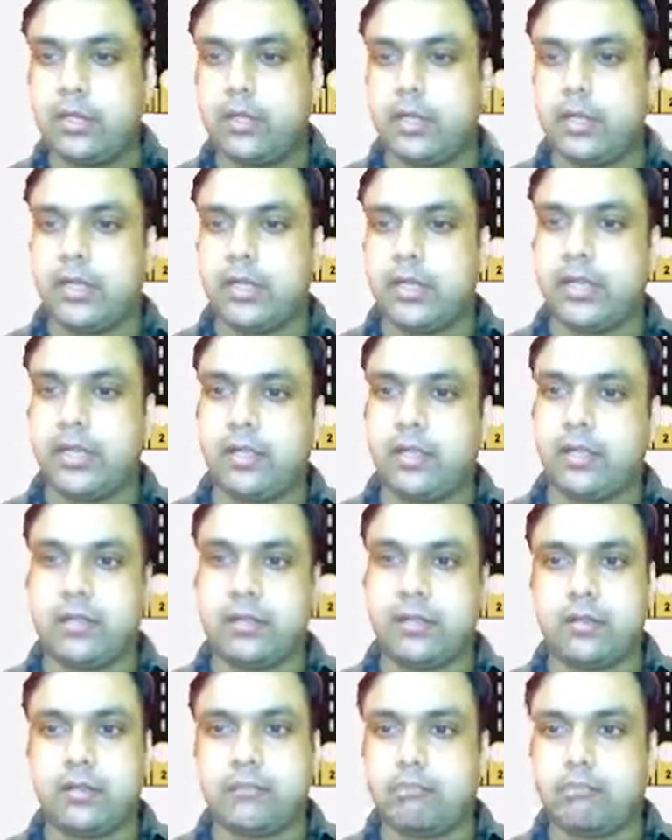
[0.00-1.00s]

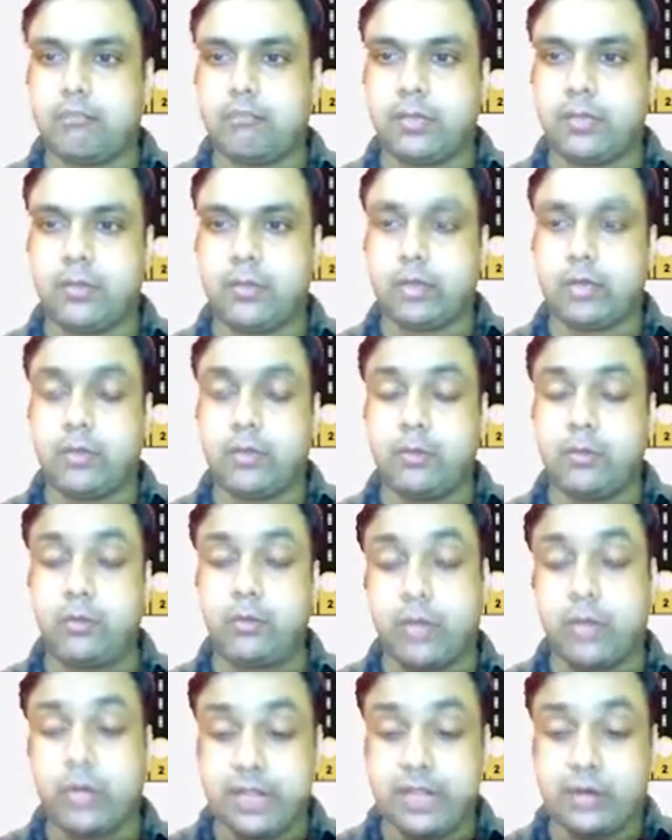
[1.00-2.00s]
I'm not able
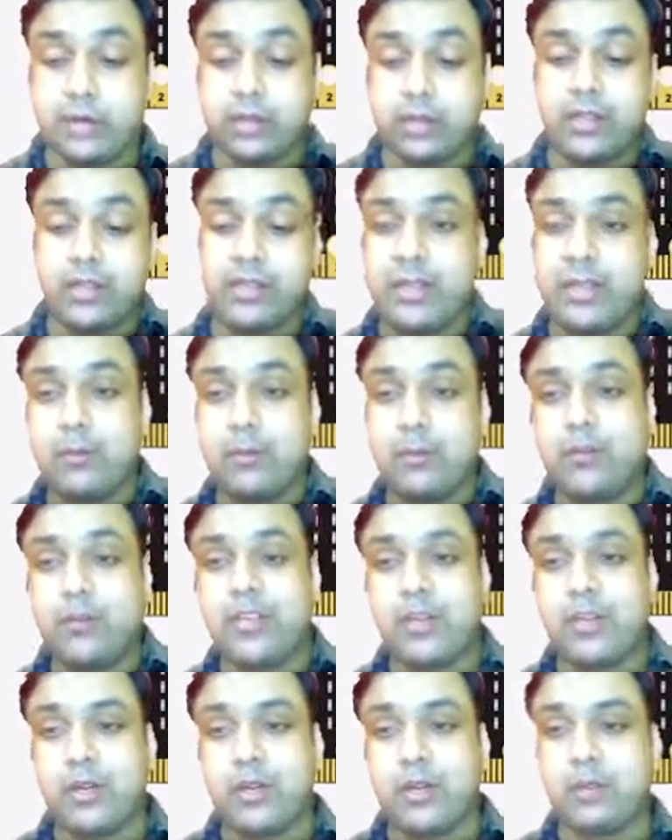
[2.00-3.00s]
to recall the name of
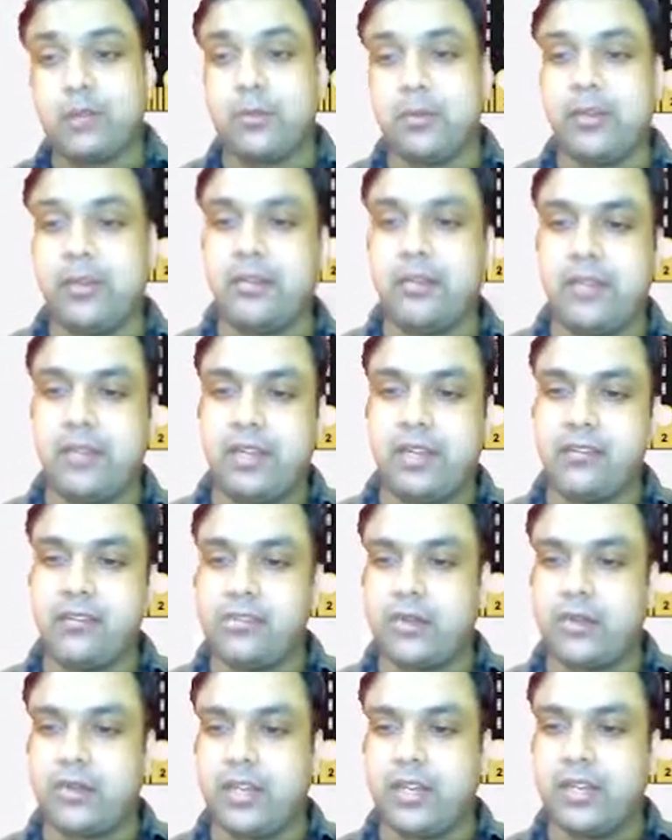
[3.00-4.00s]
that component, really
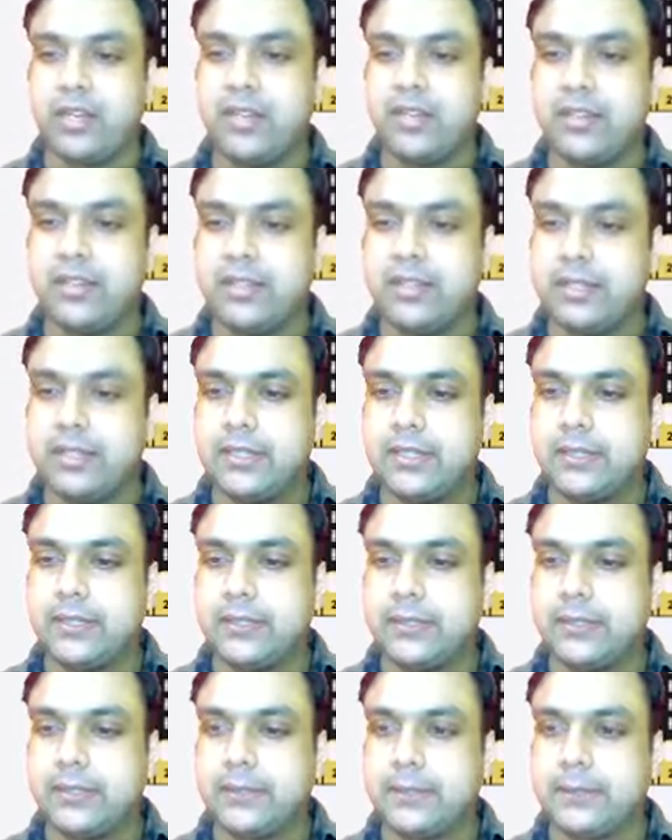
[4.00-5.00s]
sorry.
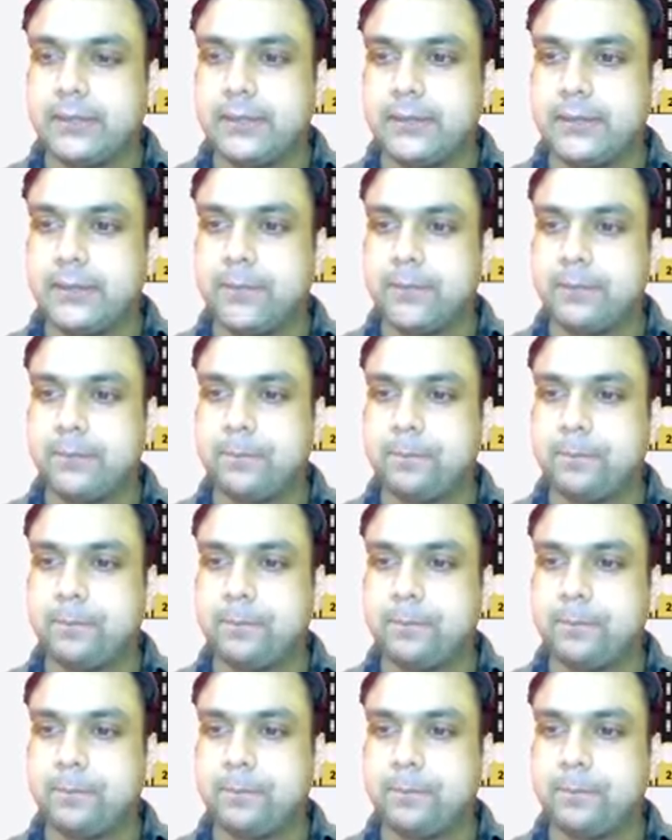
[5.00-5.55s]
uh,